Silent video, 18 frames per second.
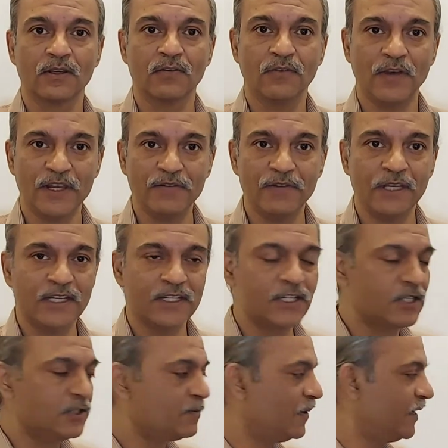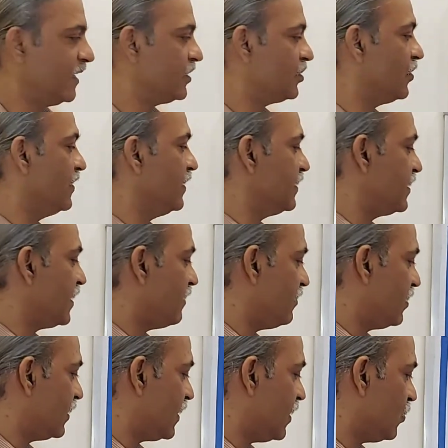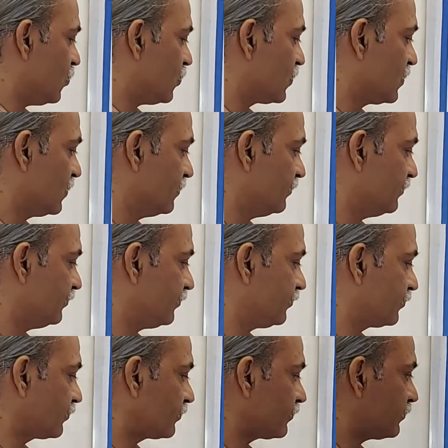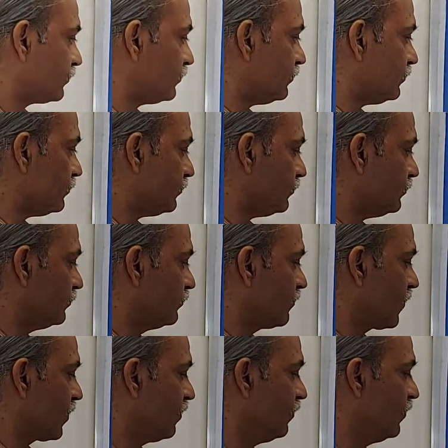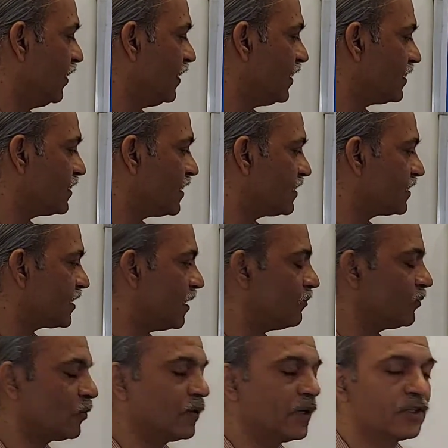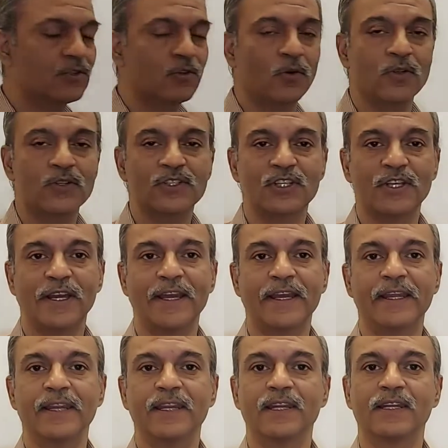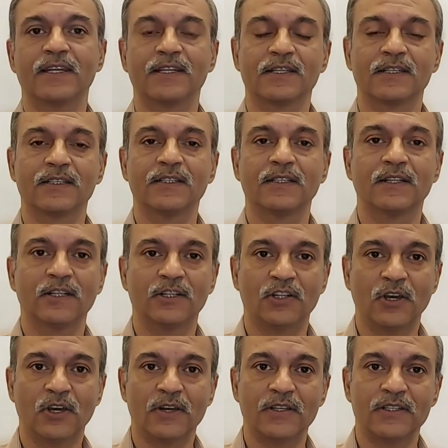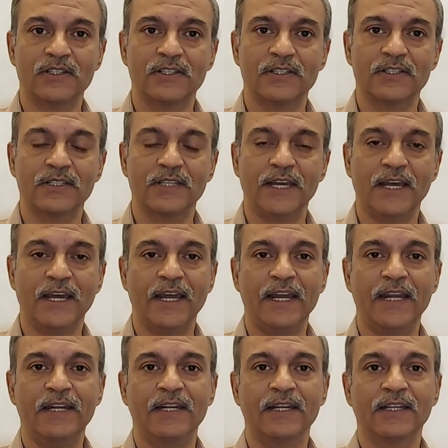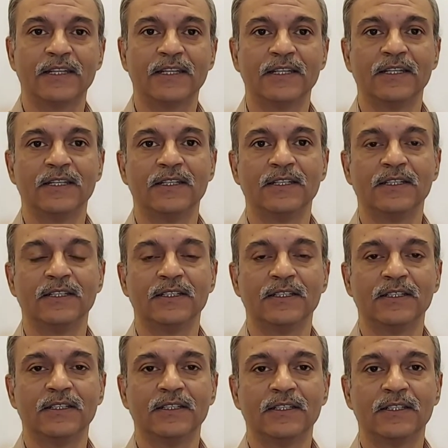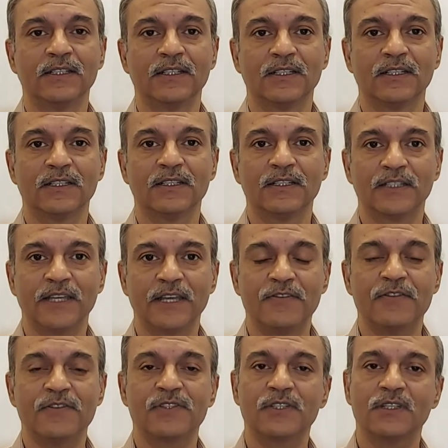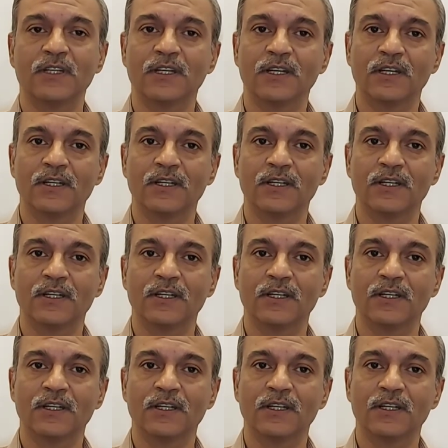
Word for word: when Venus is placed in the seventh house Venus has come to its own sign Taurus and gives